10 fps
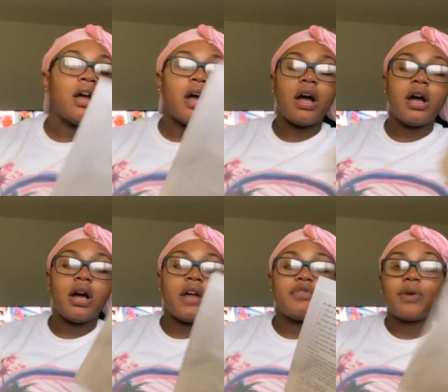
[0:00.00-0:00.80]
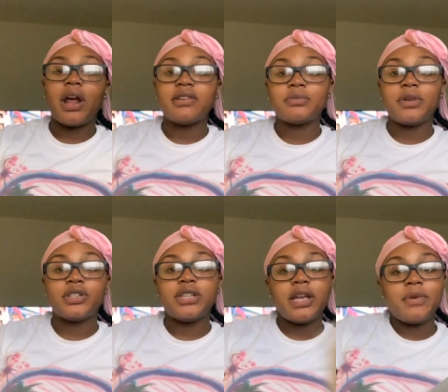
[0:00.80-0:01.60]
If you want to have some
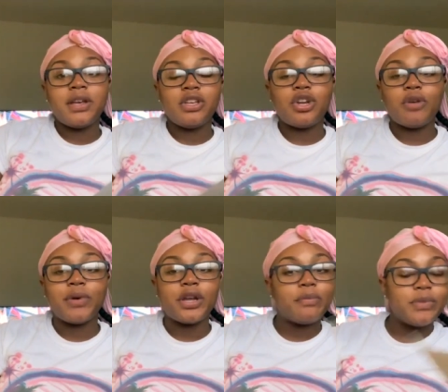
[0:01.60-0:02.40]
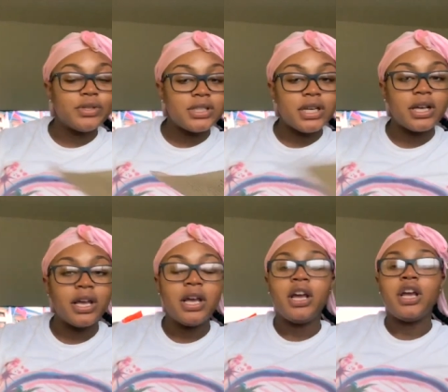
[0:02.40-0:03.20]
entertainment, you know, bring your
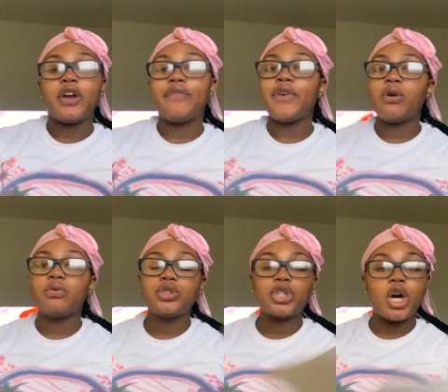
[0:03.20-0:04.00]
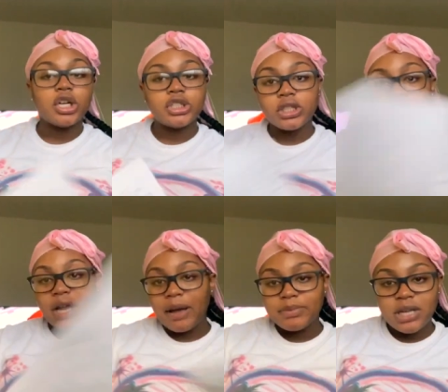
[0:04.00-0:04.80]
music, your phone, charger,
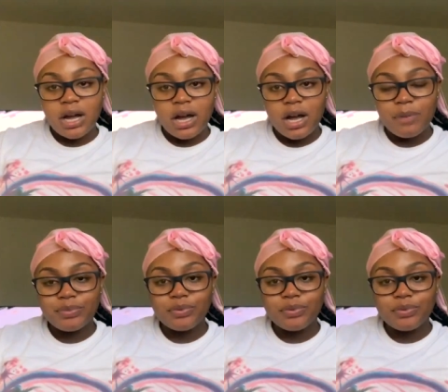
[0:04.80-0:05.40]
laptop,